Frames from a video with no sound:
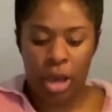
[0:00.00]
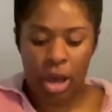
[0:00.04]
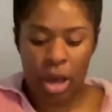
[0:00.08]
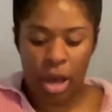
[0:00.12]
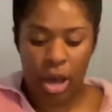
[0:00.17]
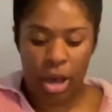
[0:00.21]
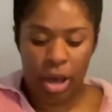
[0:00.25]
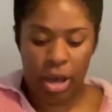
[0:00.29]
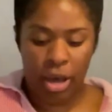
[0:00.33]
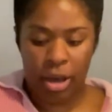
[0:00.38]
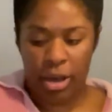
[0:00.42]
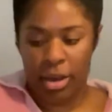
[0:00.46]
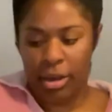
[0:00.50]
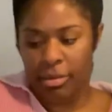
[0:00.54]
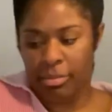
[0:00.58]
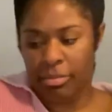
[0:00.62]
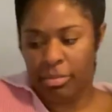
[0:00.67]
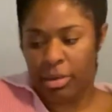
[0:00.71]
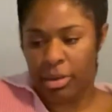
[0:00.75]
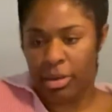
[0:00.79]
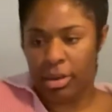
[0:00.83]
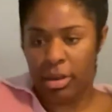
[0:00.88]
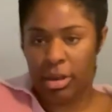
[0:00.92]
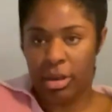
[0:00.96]

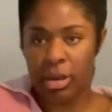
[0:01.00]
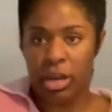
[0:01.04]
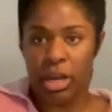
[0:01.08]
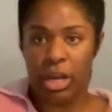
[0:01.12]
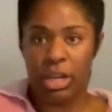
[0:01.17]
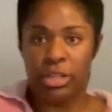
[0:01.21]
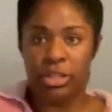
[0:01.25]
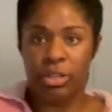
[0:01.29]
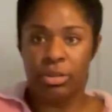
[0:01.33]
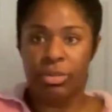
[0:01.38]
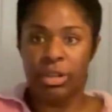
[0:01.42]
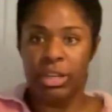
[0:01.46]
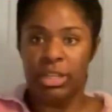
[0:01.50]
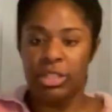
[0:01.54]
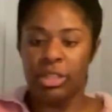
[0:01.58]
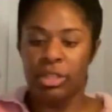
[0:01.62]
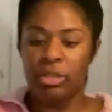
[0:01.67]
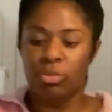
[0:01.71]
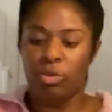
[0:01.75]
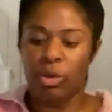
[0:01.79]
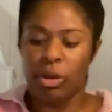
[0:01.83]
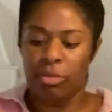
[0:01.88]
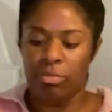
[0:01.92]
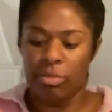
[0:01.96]
And so this is
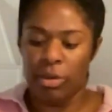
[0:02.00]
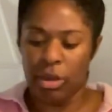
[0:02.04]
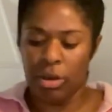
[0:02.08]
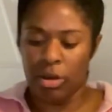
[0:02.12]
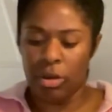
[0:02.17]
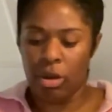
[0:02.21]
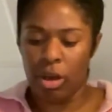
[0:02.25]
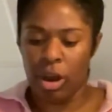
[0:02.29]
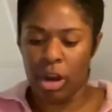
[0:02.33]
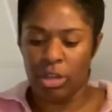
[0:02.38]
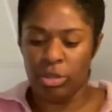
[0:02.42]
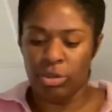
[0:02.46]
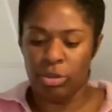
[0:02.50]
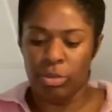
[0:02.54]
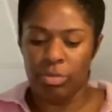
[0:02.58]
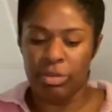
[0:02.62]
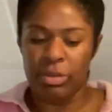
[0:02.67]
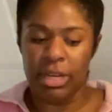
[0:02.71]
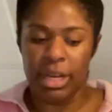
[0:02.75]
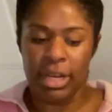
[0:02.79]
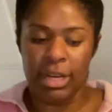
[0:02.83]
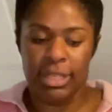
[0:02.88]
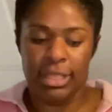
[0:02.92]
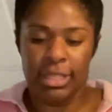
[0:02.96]
one meal, our sweet
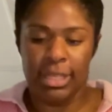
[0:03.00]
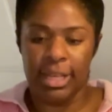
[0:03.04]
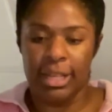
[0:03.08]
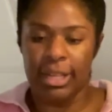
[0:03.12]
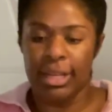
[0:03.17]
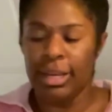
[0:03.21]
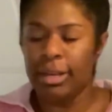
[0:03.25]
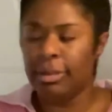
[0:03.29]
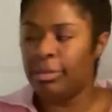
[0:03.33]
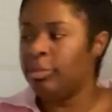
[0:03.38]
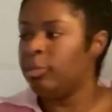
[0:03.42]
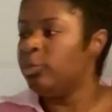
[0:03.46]
potato skillet.